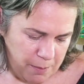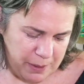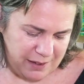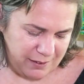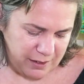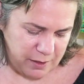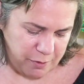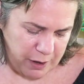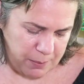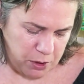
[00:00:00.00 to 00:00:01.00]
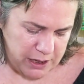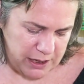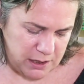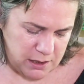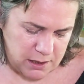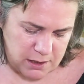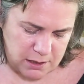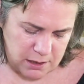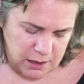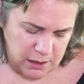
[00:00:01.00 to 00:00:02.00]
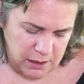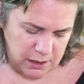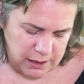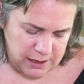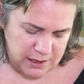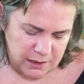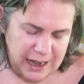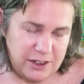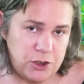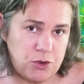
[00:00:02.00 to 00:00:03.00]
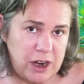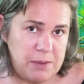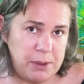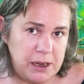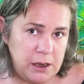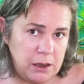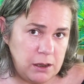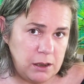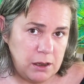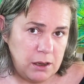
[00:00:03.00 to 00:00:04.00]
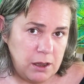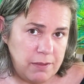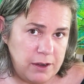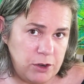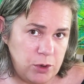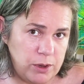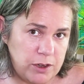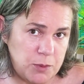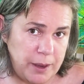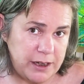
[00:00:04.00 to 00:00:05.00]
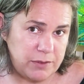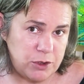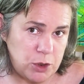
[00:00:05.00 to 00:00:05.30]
Basically, the fabric it's less drapey than you would expect of a